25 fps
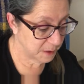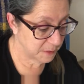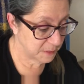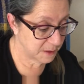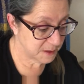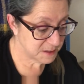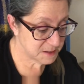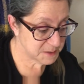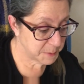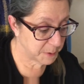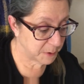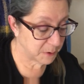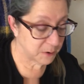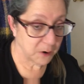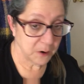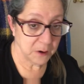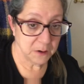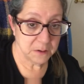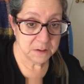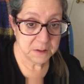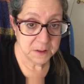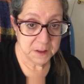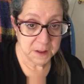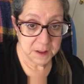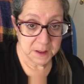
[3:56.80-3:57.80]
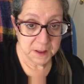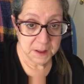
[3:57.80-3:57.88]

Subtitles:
That's about all.